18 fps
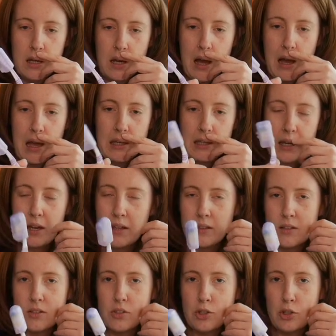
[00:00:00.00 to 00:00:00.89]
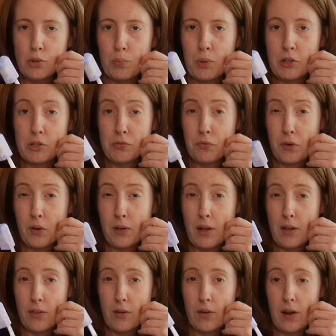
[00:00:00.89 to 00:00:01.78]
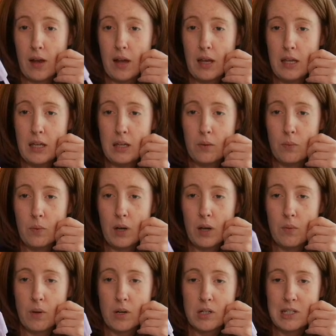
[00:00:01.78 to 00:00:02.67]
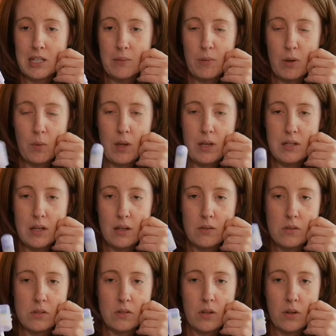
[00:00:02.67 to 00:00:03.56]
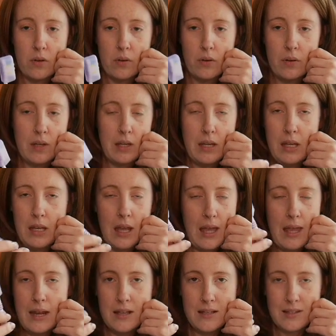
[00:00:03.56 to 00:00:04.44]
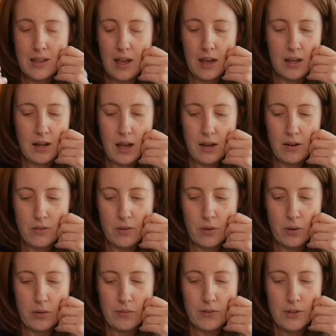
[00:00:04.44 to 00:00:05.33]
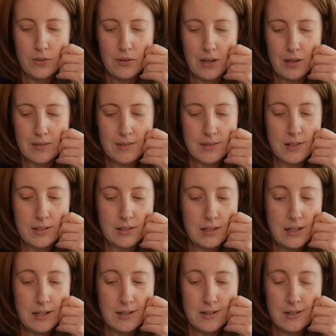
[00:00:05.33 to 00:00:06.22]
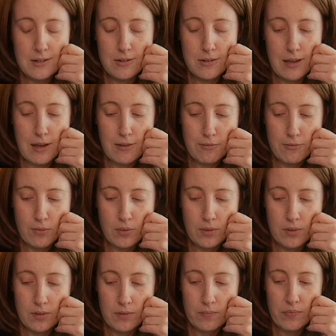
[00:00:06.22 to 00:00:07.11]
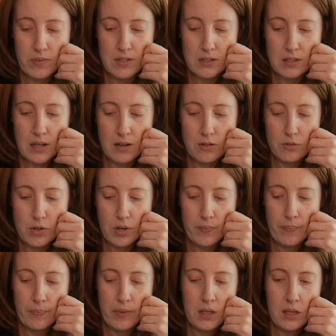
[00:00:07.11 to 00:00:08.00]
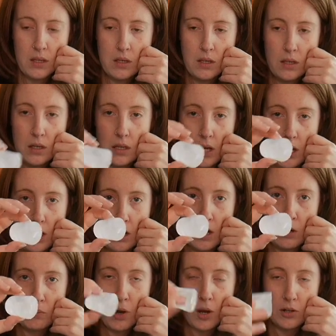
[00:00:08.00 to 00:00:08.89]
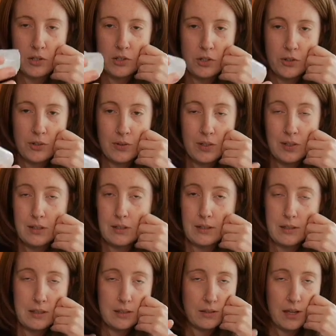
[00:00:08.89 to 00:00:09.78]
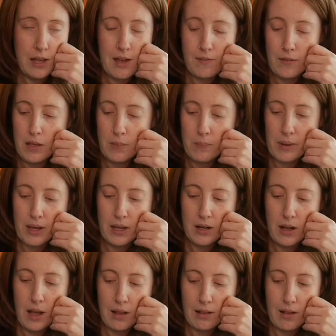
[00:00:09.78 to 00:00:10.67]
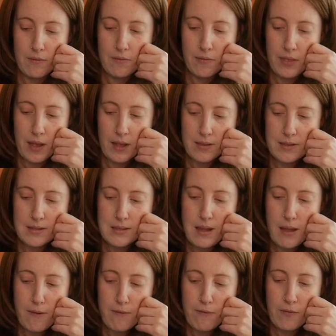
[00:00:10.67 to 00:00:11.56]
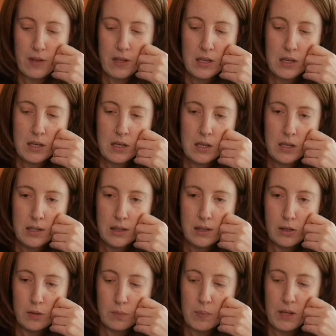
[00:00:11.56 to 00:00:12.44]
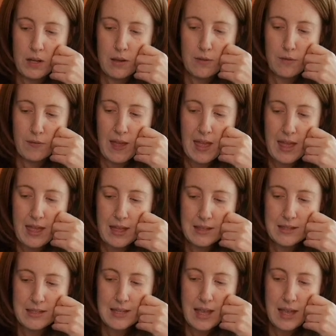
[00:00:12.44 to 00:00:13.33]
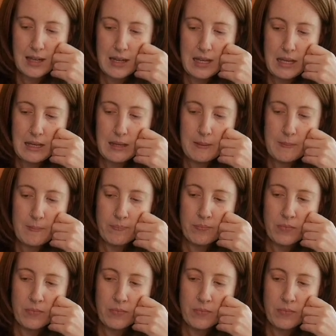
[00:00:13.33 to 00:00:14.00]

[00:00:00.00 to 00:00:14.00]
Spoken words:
I cut this toothbrush for another hike when I wanted to keep my weight down, so it is cut. I don't know if you necessarily need to do that for this kind of trip. A rock deodorant, a little heavy, but I love that stuff. A little bit of hand sani.